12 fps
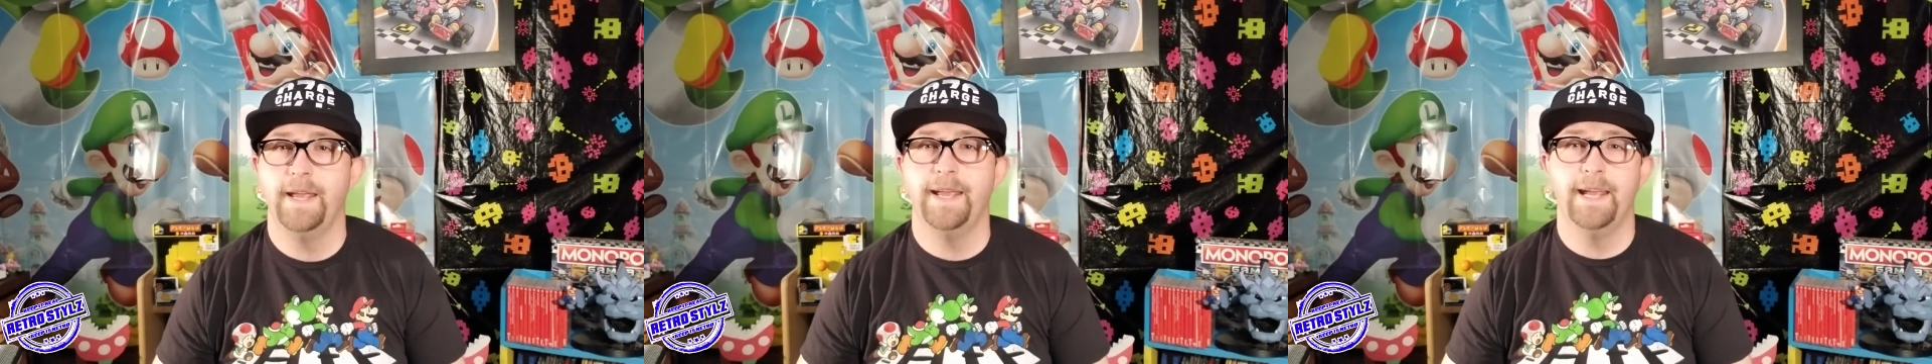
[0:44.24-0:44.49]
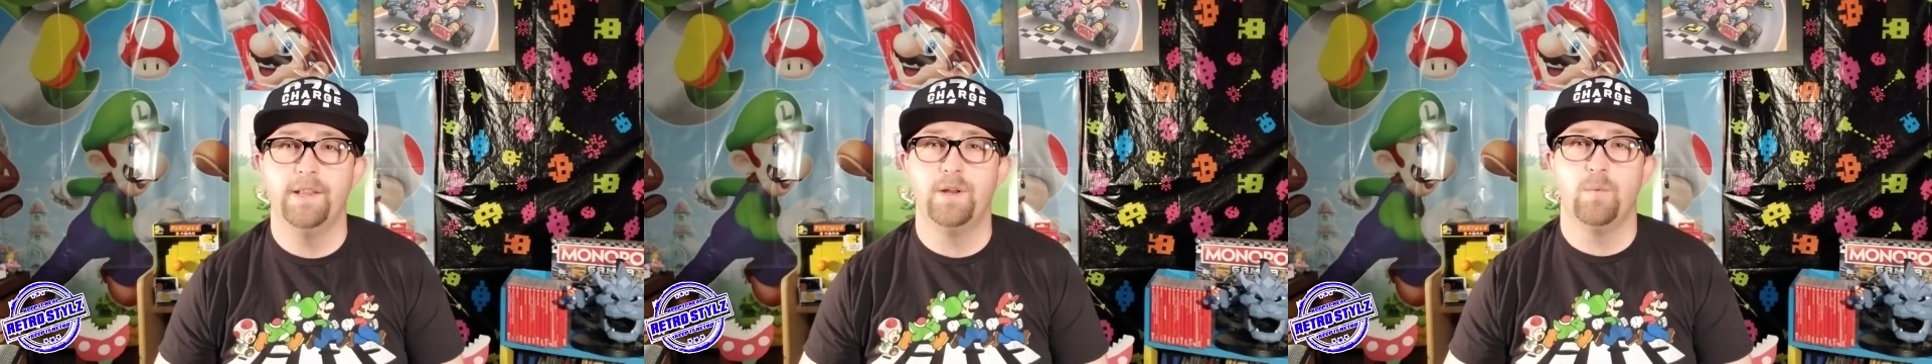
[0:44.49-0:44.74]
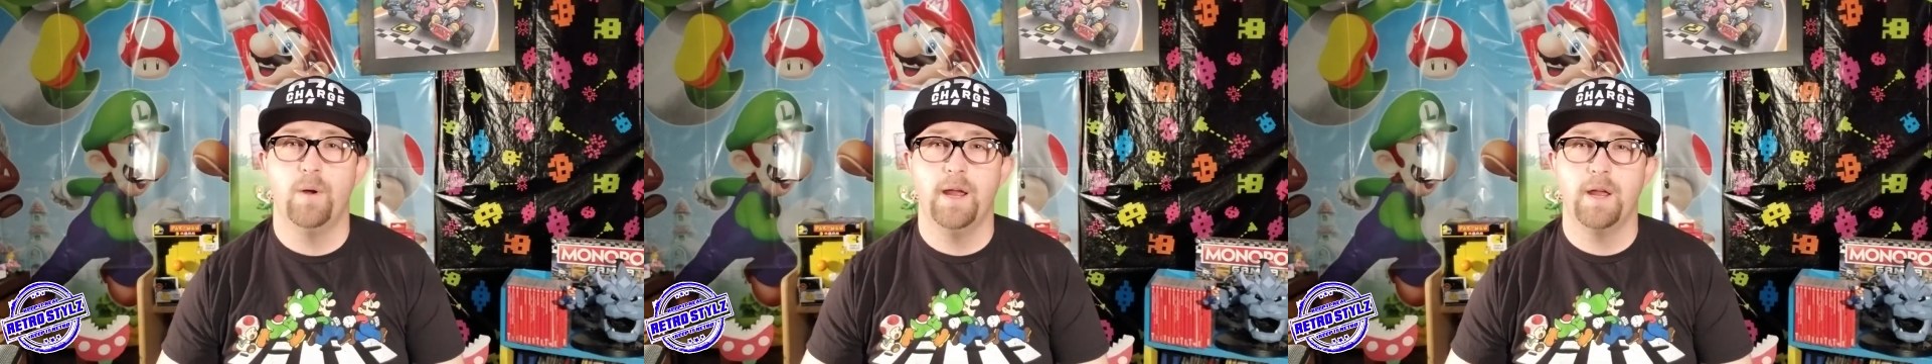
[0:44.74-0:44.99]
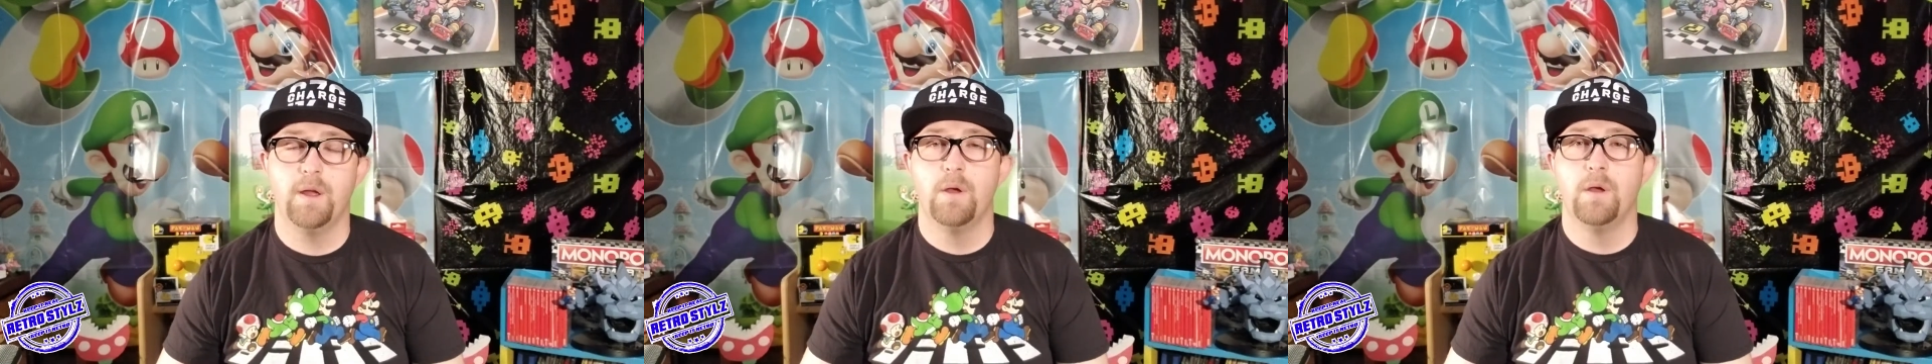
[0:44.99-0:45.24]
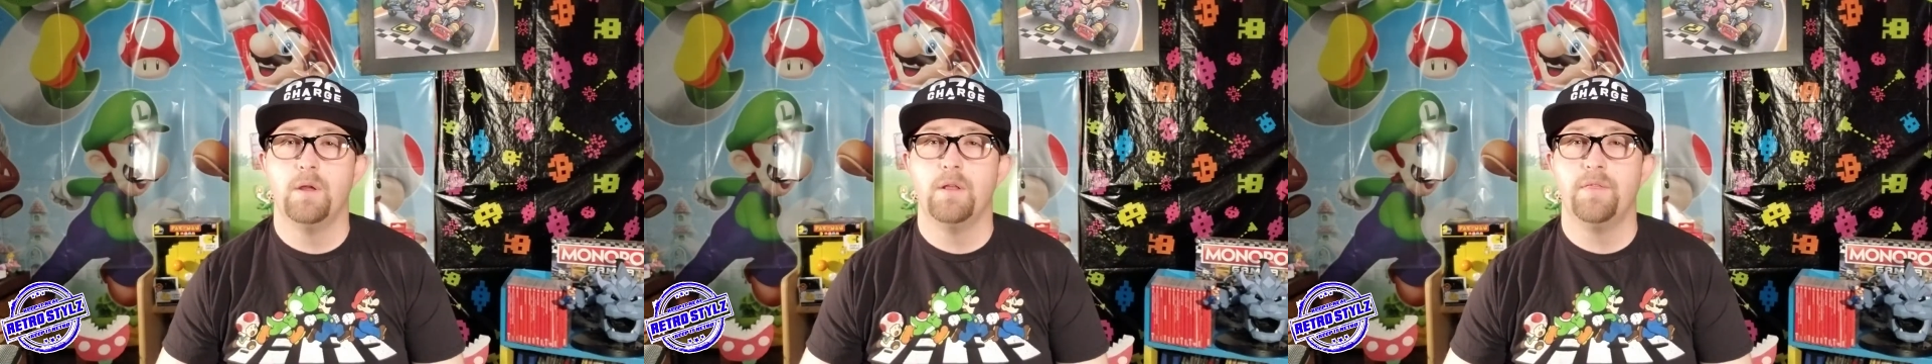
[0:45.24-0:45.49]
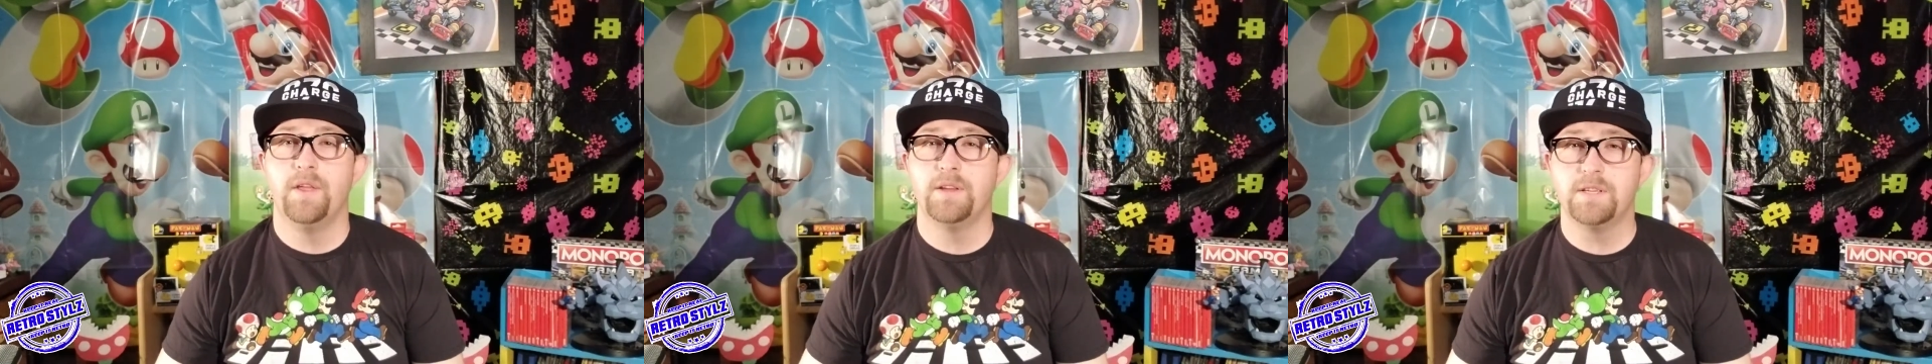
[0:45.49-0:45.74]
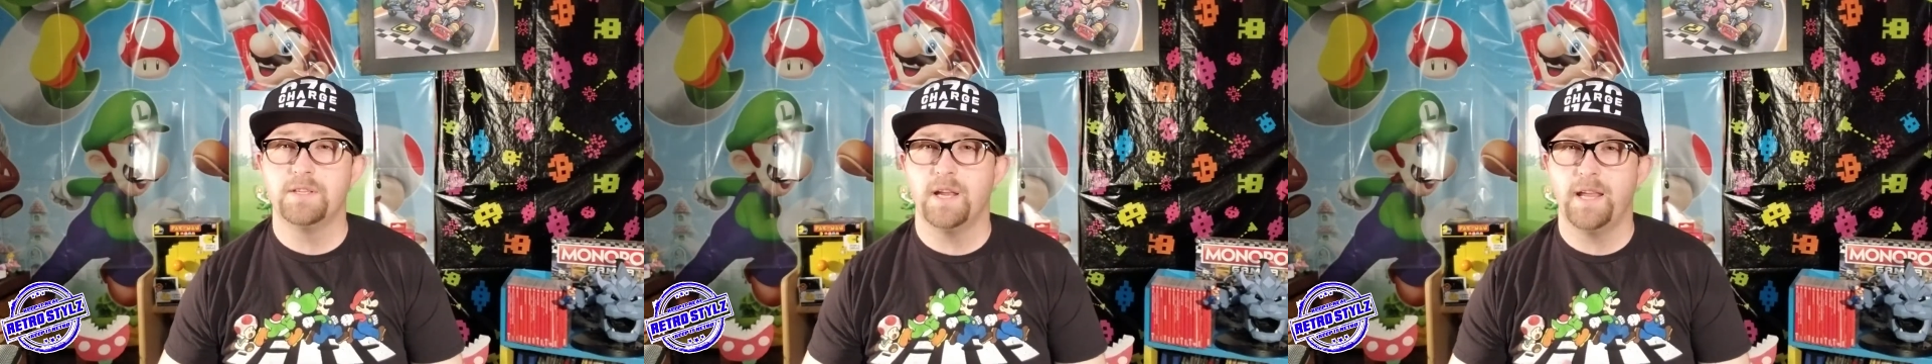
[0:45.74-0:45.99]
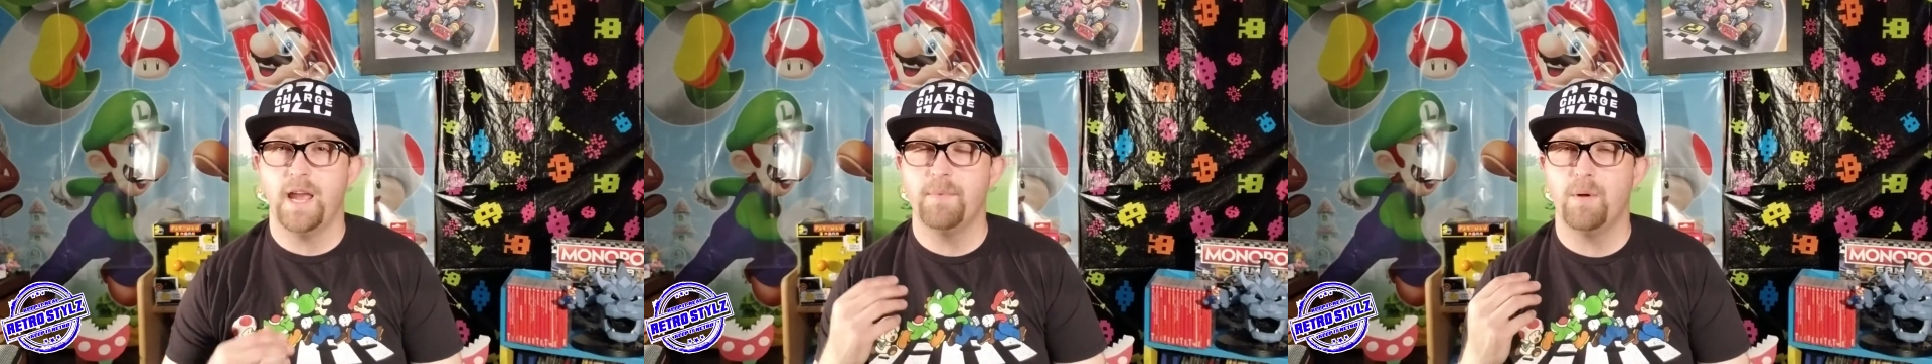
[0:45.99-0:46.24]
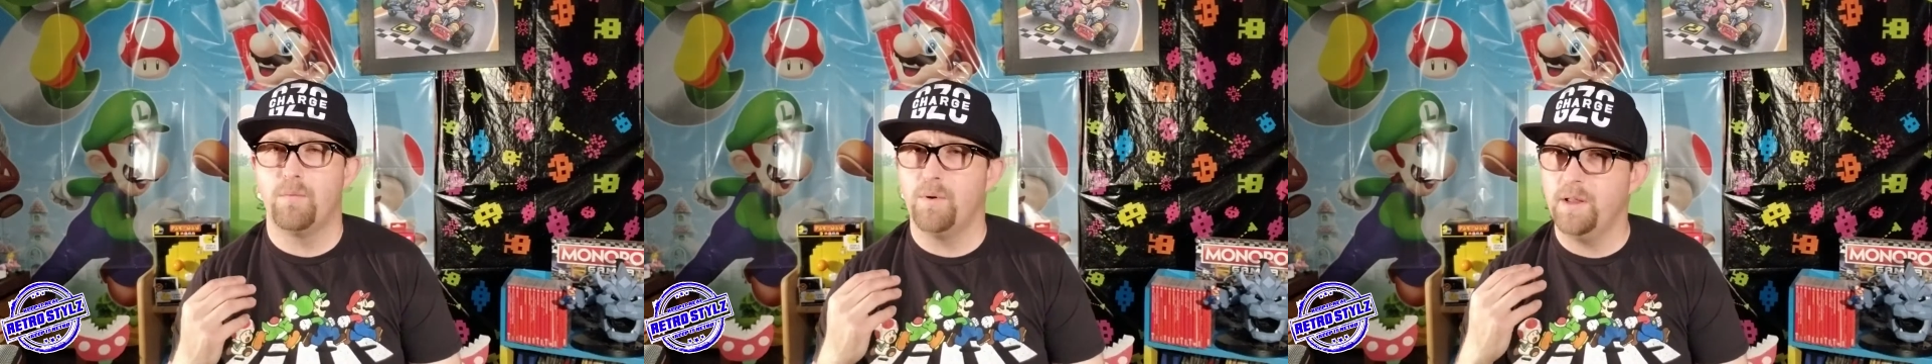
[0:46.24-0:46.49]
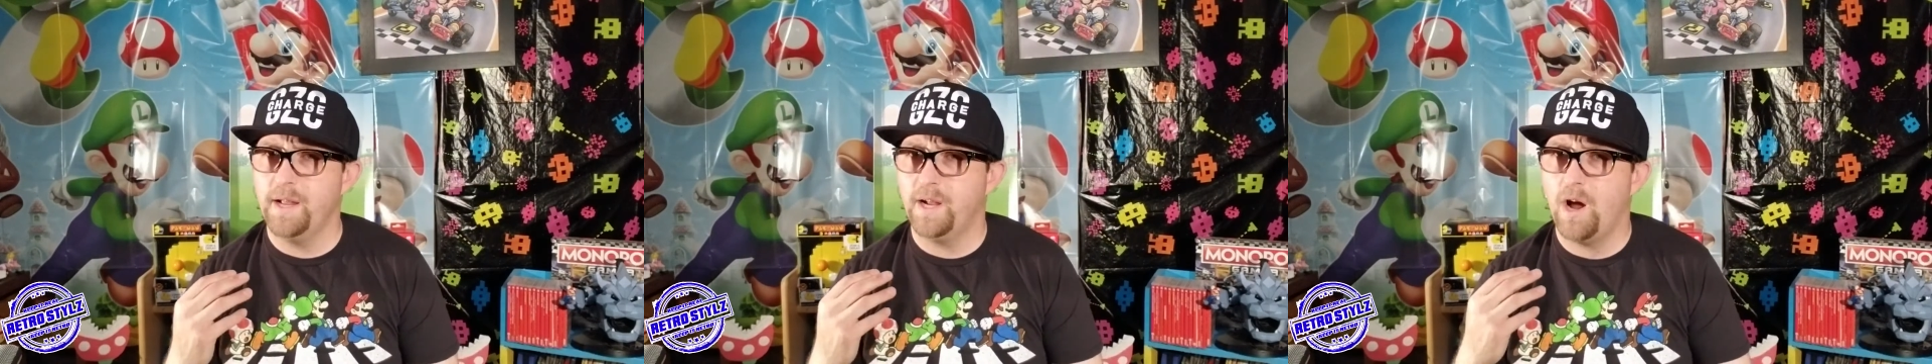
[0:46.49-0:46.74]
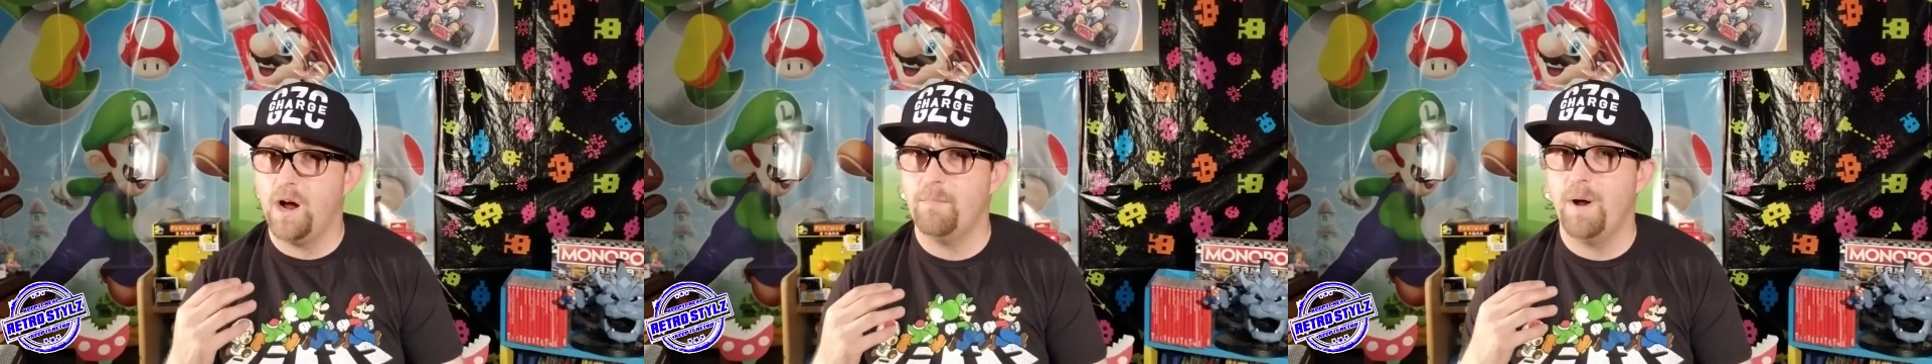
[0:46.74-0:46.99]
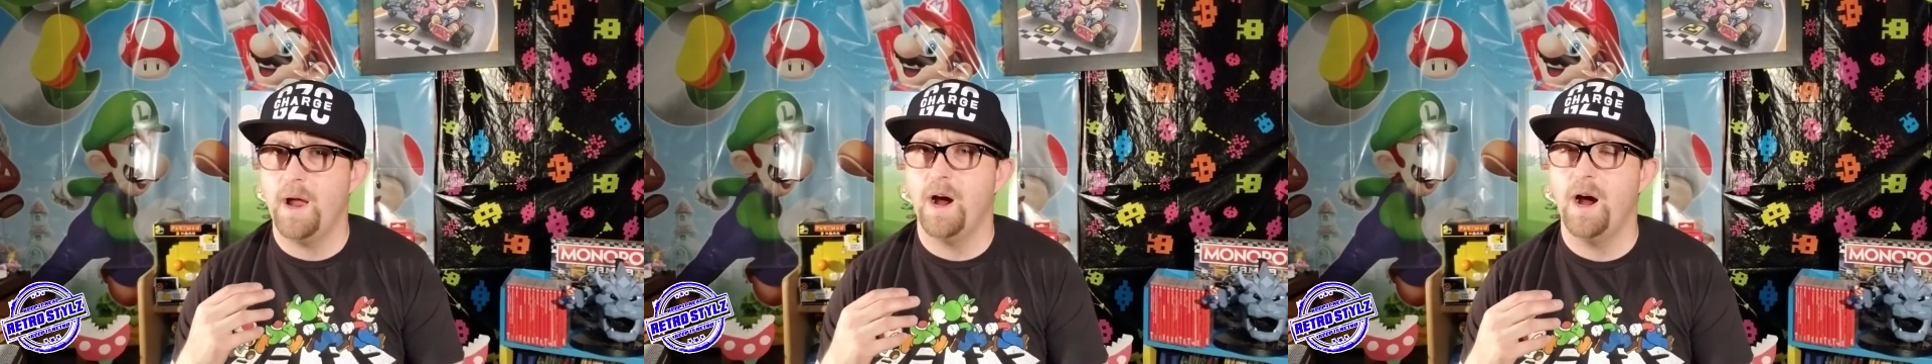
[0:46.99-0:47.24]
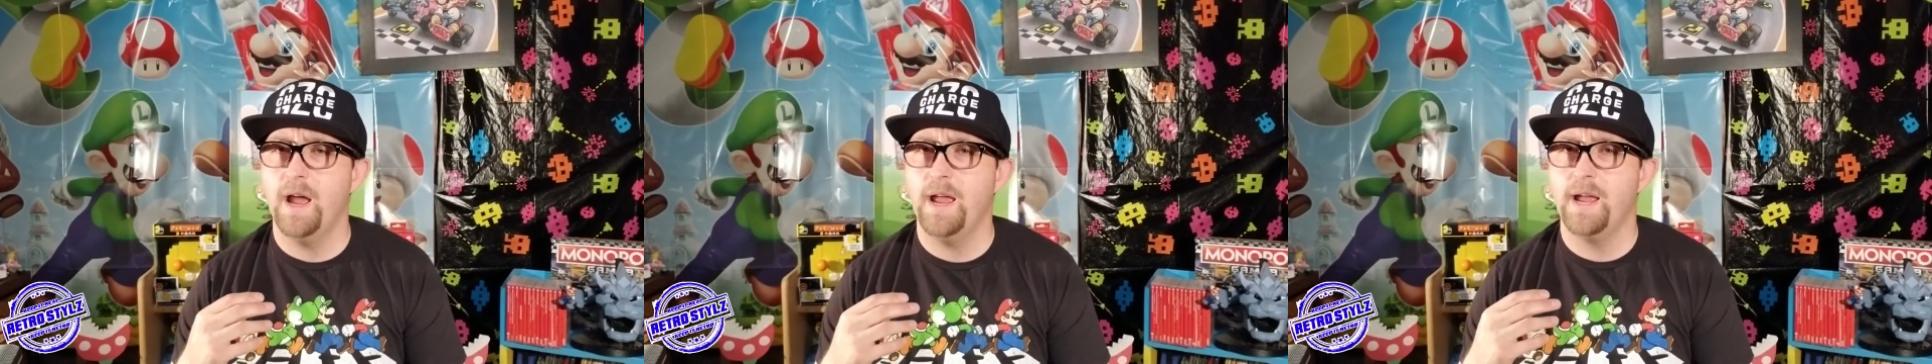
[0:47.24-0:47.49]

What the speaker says: Either way, this is a game that really caught my eye,